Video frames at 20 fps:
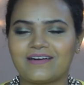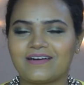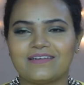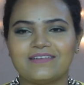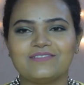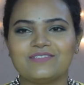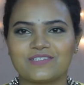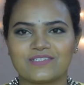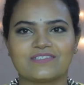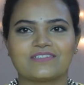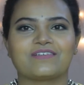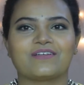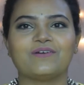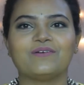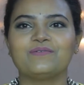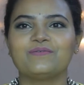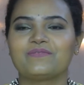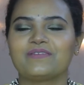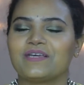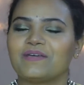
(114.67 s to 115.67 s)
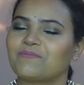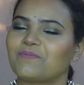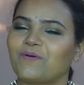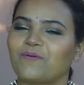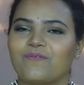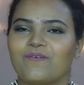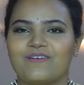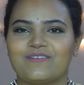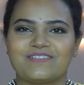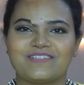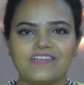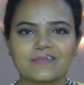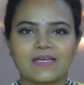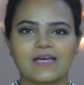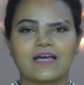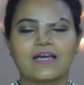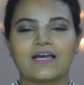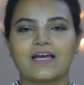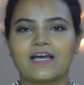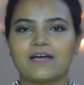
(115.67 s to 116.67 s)
just keep on watching.
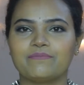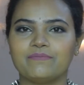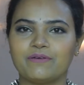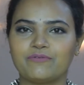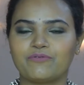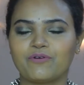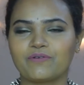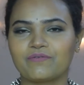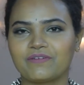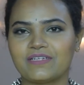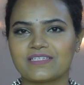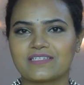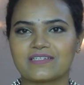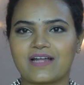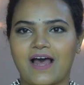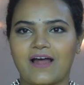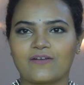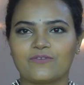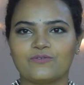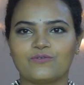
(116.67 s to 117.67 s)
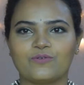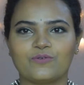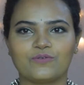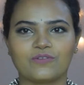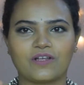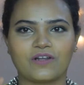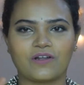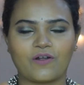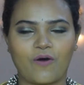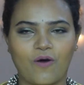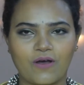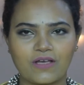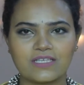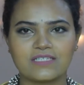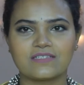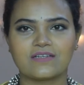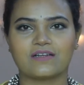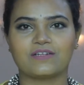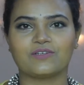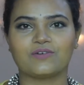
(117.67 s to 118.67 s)
Before we start though, the
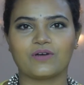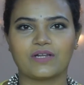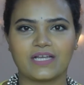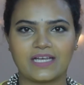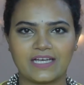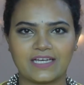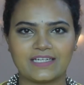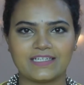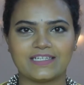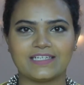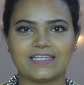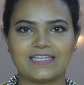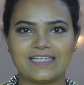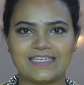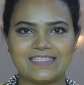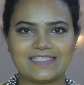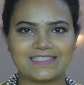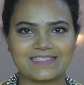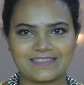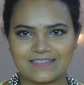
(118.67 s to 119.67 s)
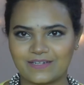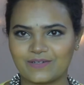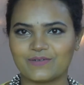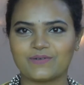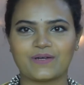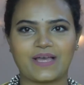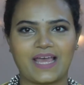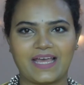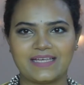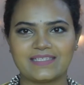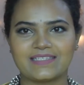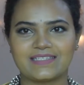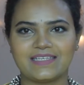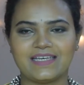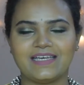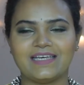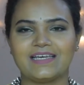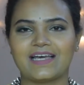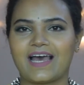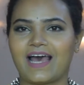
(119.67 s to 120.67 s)
noise that you are hearing is
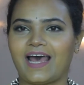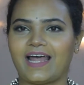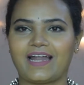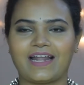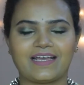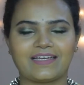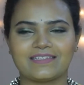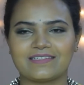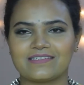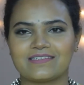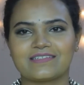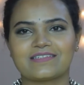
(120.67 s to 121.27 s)
AC, and I just